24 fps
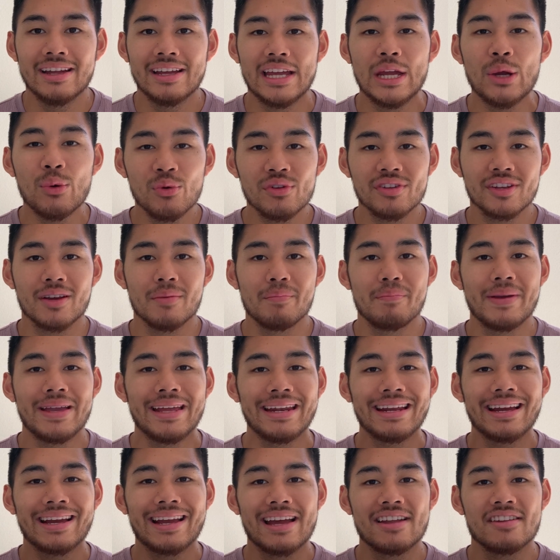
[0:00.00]
He was
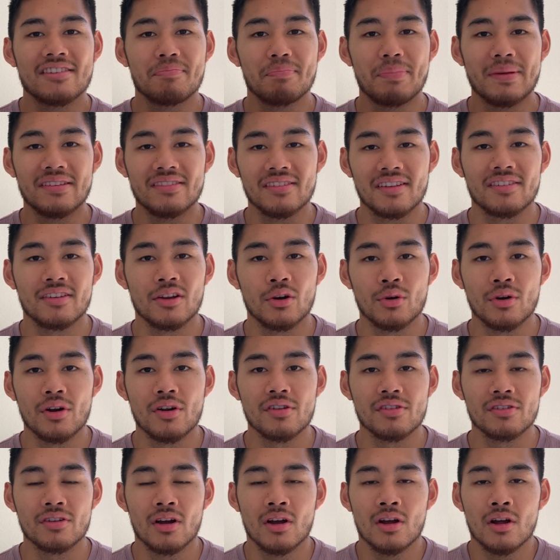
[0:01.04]
competing against business
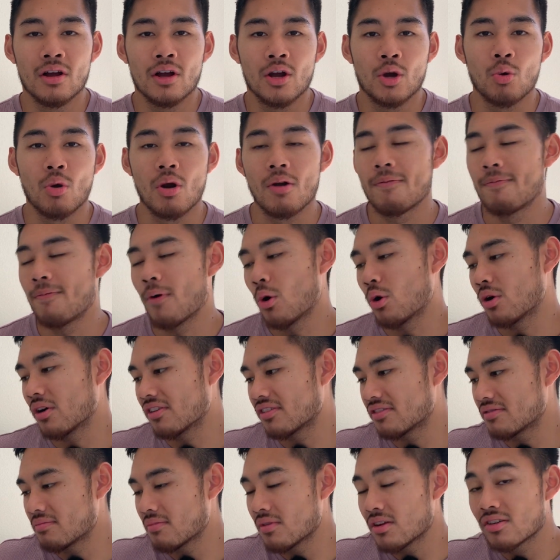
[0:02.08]
owners who were
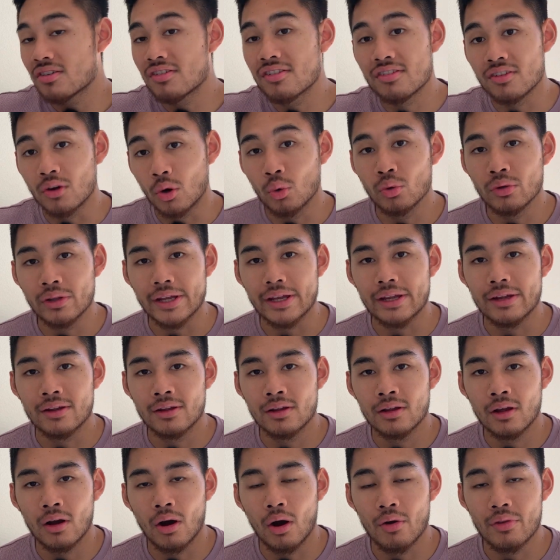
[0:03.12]
focused solely
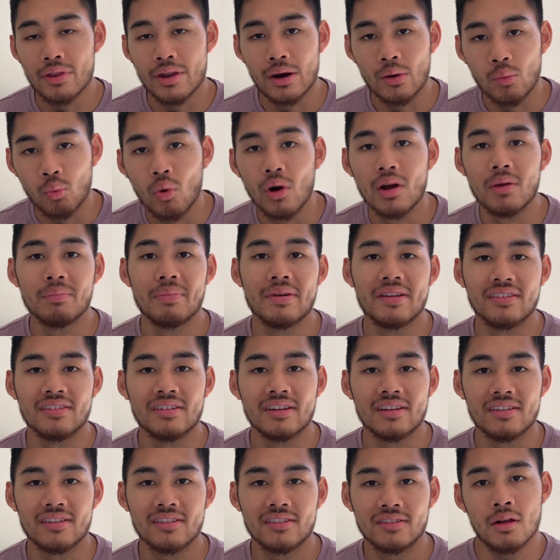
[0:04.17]
on their one
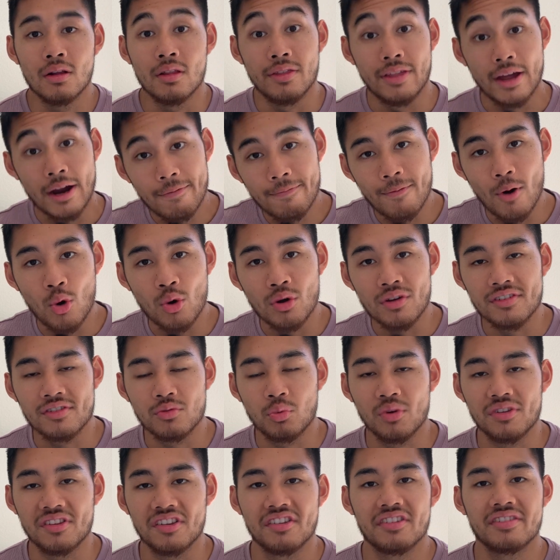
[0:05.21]
business. Their focus
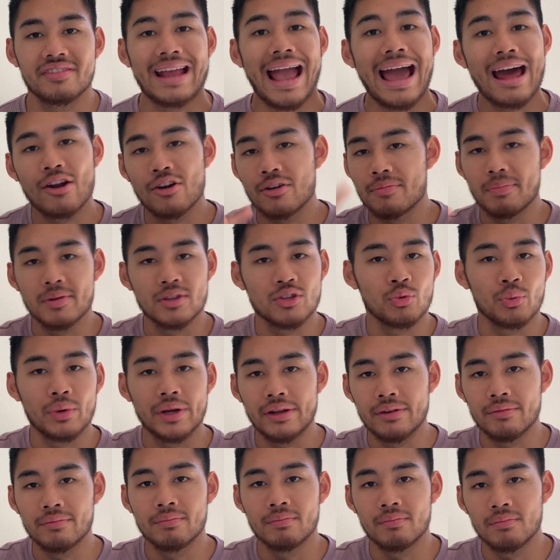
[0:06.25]
wasn't scattered
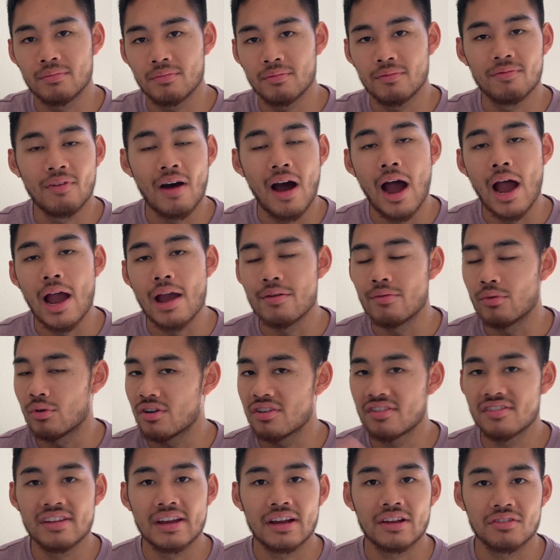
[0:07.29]
between 5 or
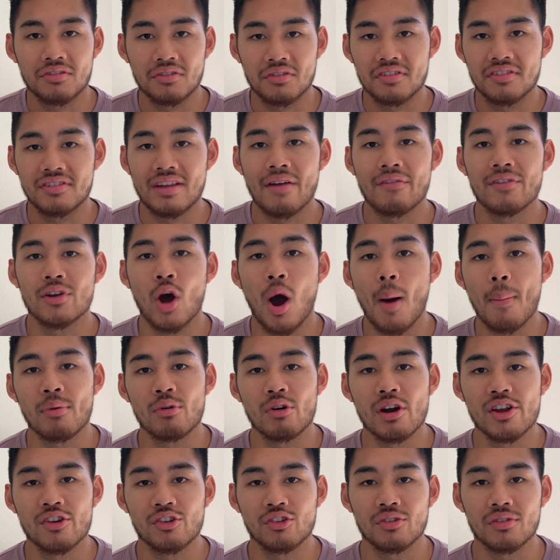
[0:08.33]
6 or 7
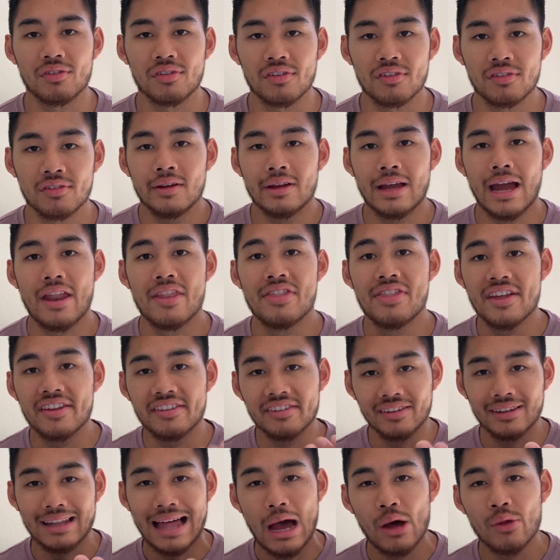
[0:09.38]
operations. And this
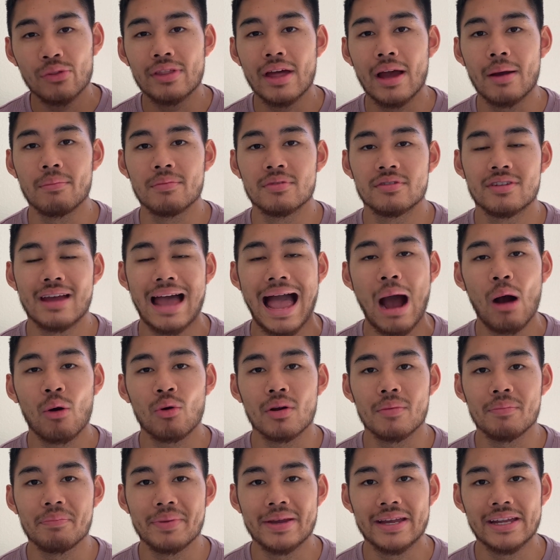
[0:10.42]
allowed them to
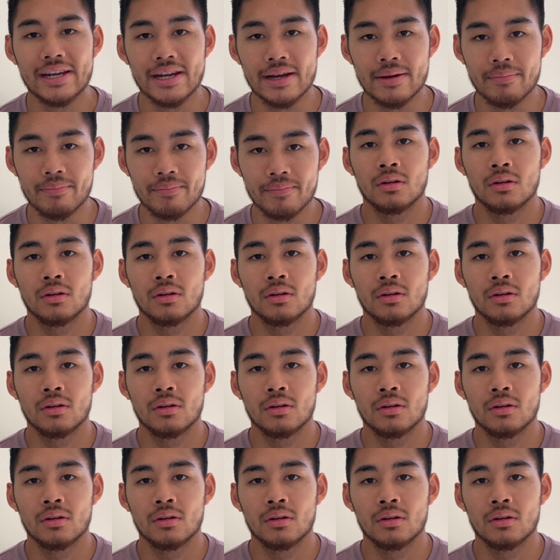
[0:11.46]
outcompete him.